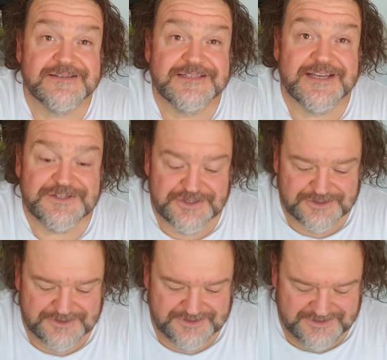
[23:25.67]
sensor
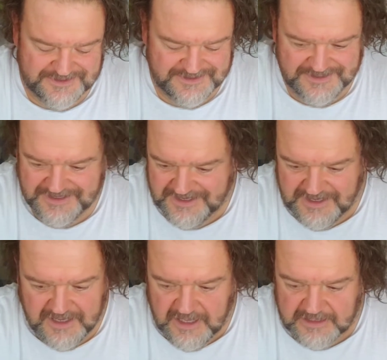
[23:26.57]

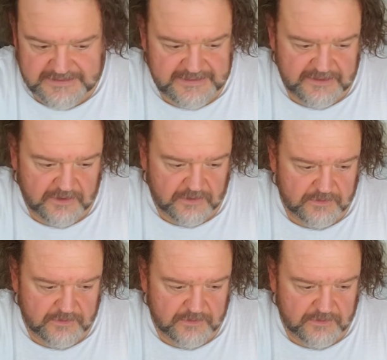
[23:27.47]
until